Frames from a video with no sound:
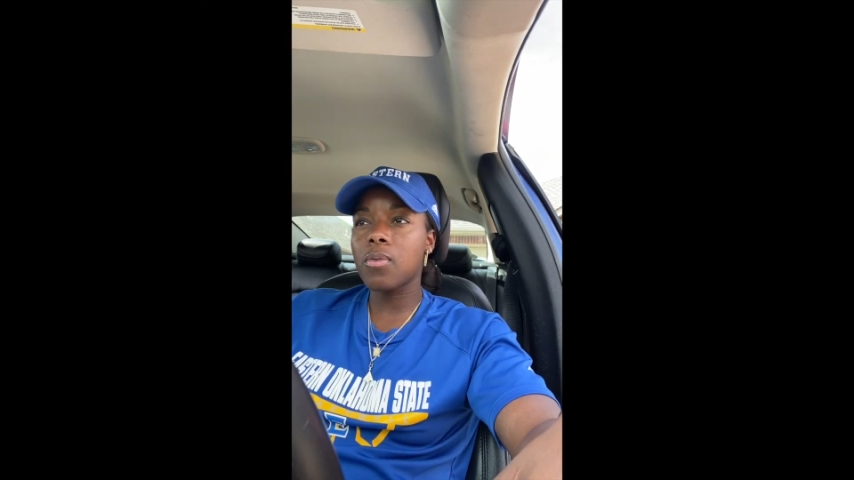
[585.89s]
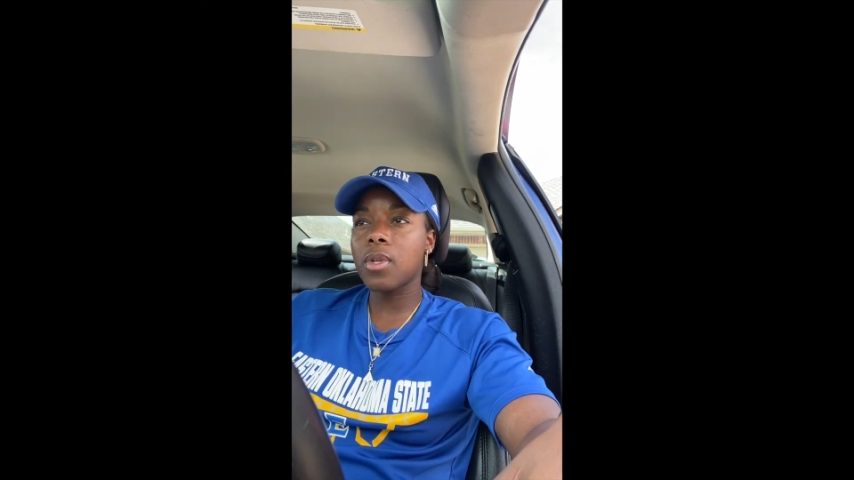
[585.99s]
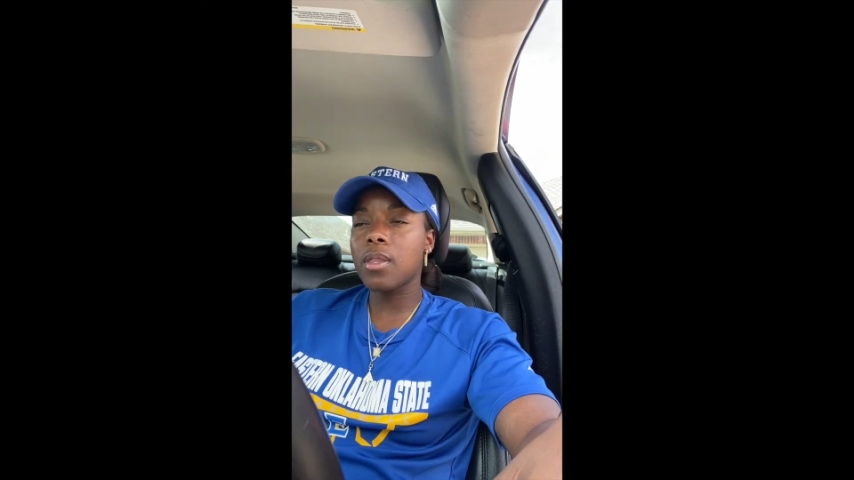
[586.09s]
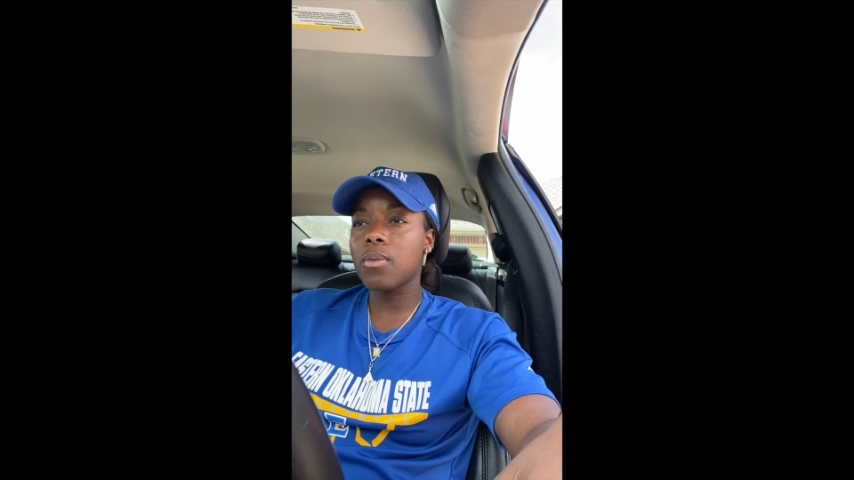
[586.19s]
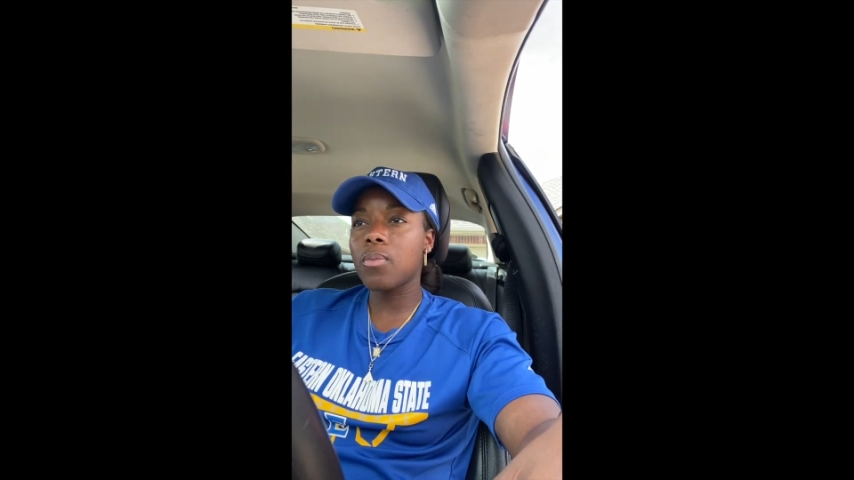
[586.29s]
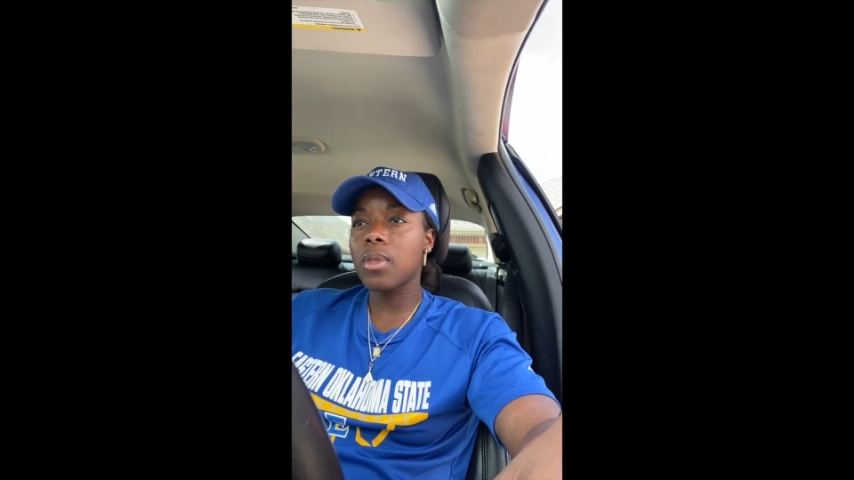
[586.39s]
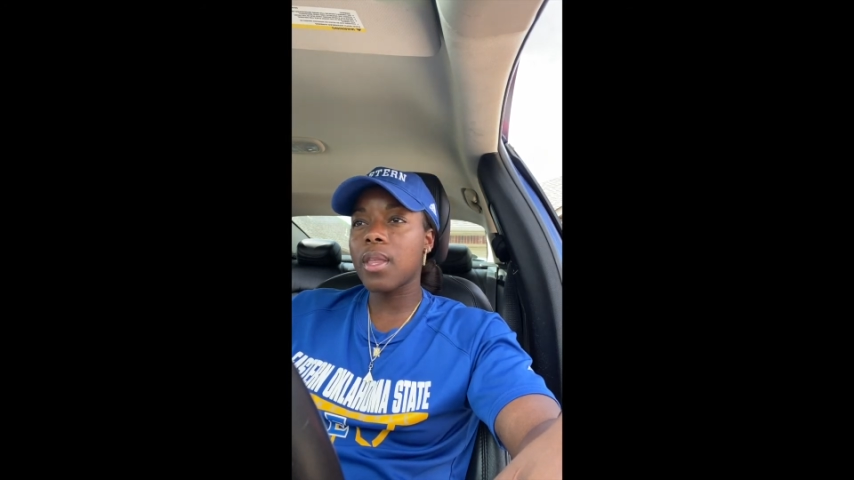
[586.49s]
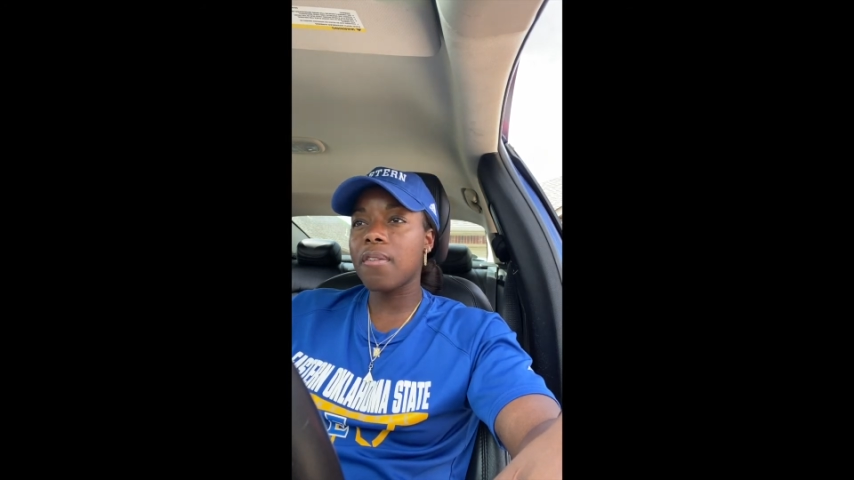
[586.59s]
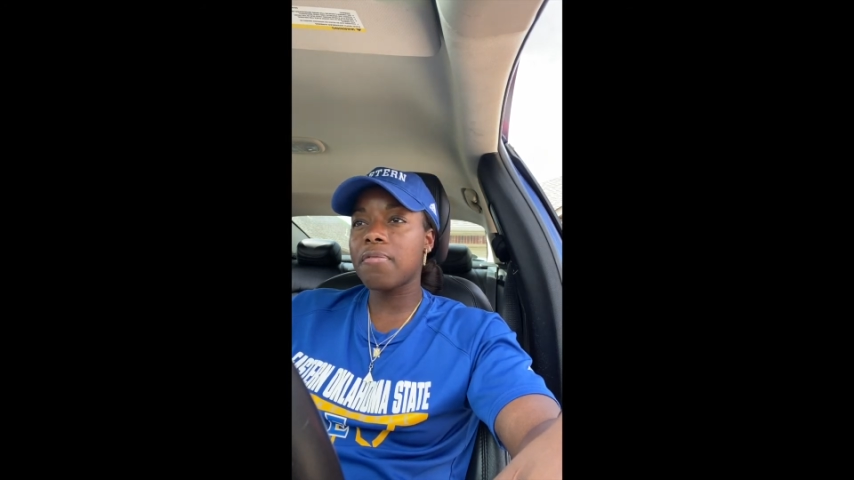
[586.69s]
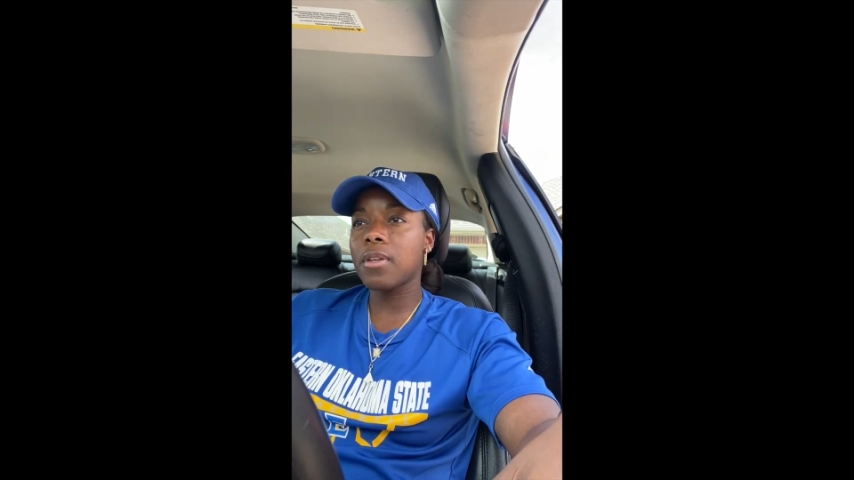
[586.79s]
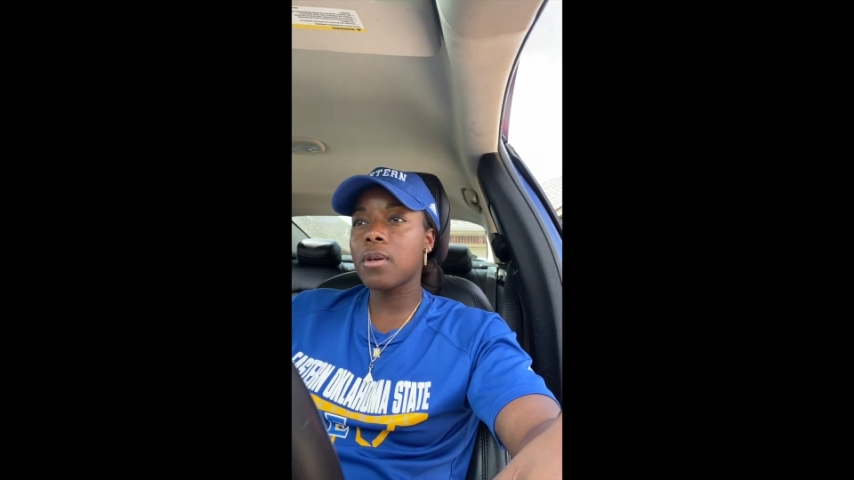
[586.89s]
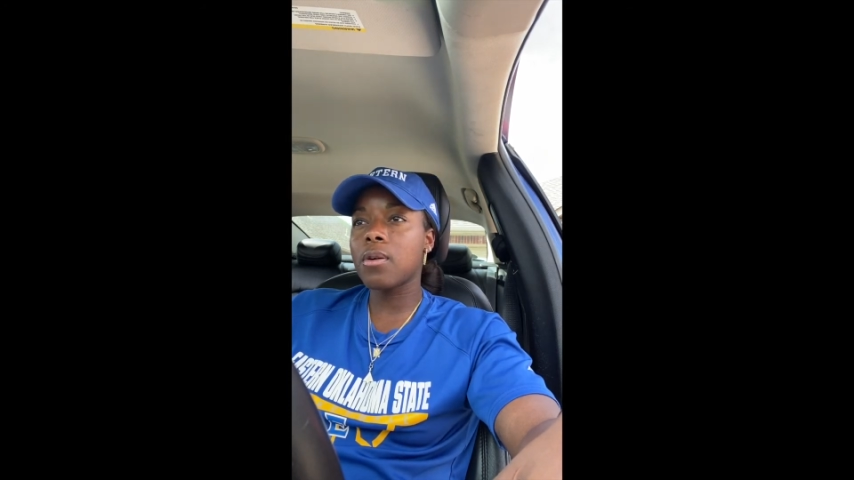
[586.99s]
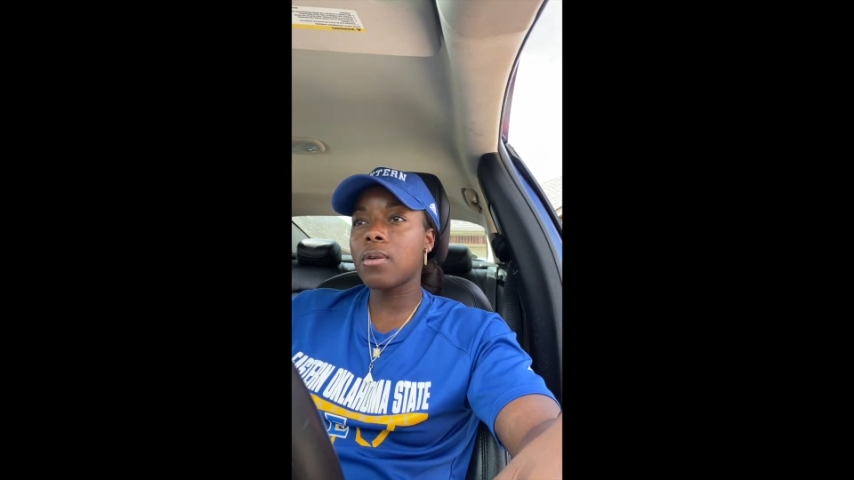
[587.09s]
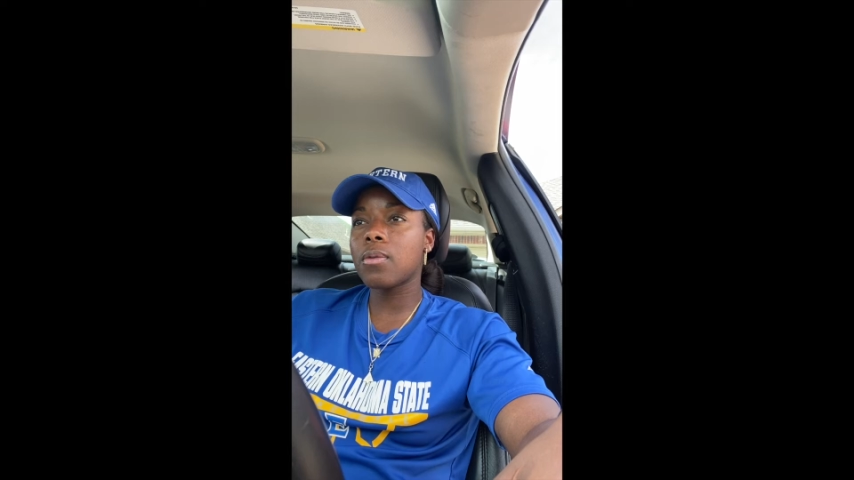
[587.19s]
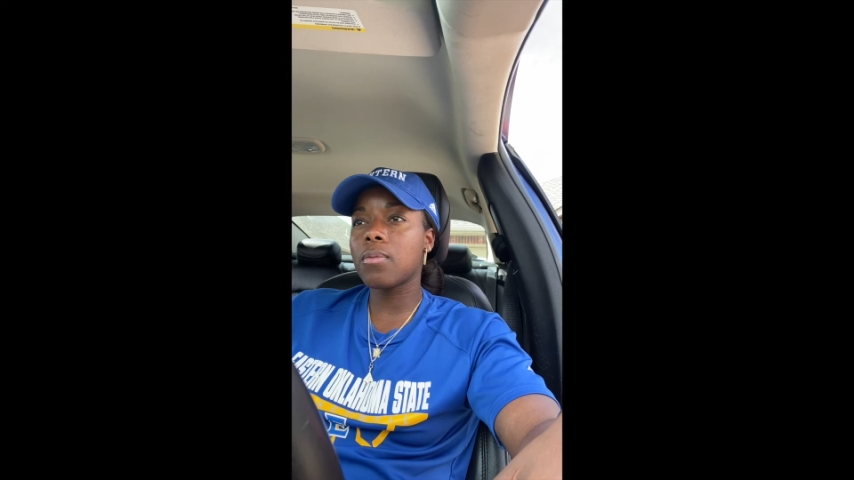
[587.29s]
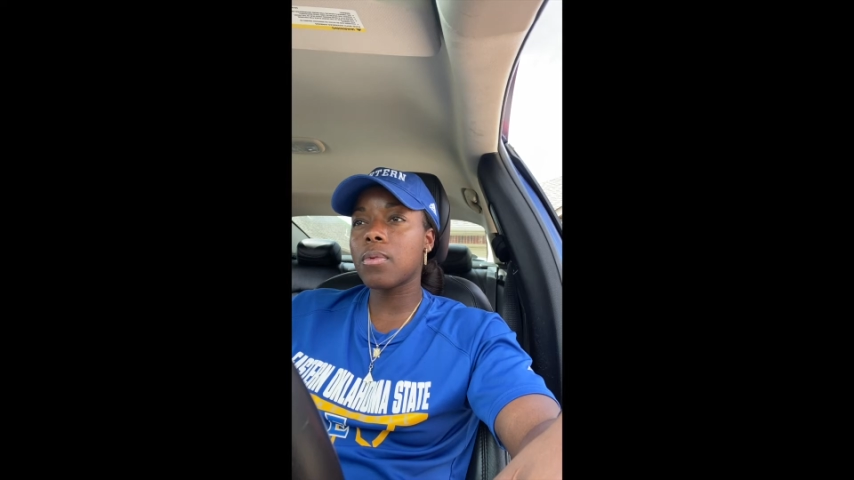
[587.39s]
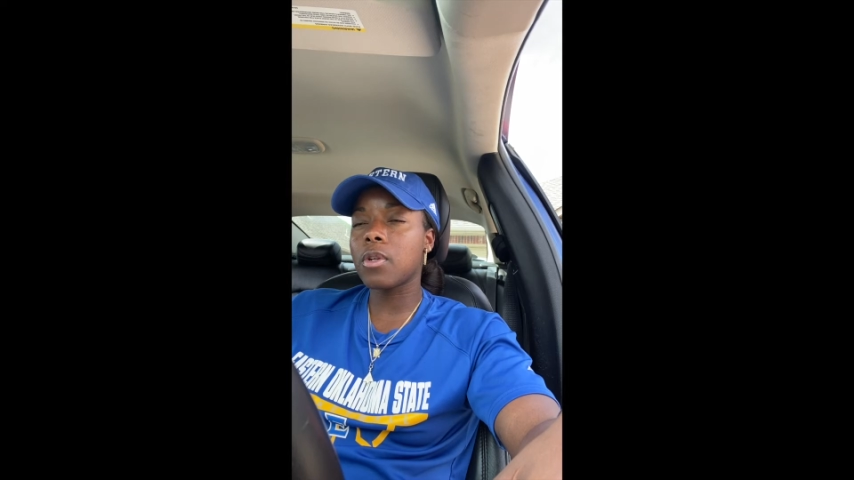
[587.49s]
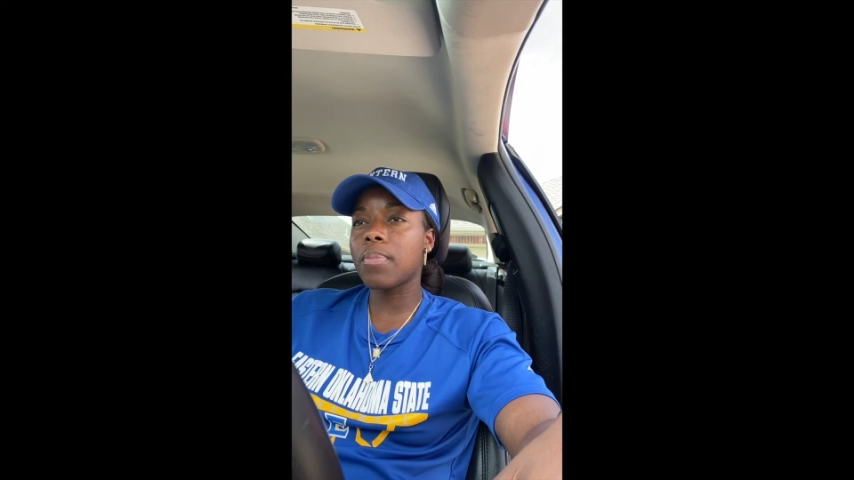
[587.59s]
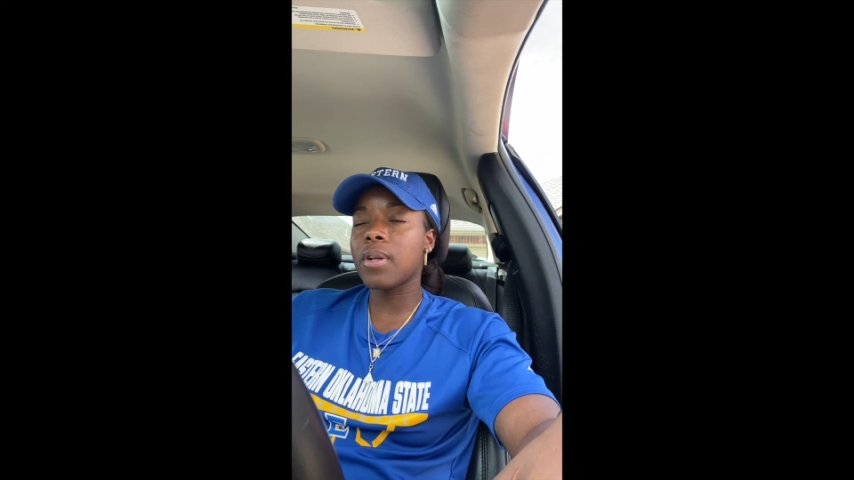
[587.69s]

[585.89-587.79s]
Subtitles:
when your